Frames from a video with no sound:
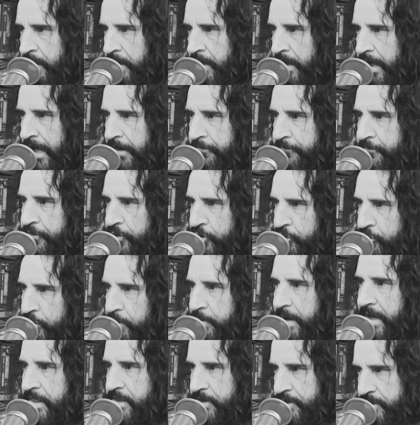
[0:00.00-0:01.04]
And for you to
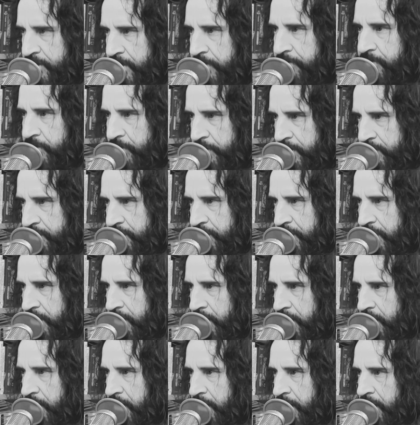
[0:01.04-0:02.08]
make the shift, Christian,
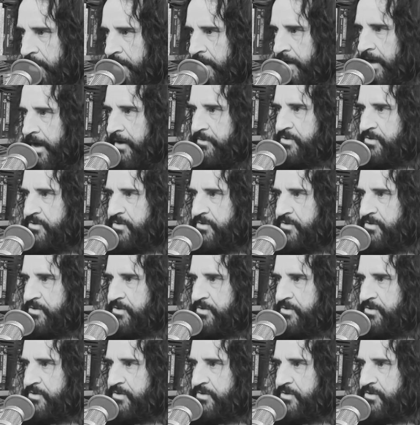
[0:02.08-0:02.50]
of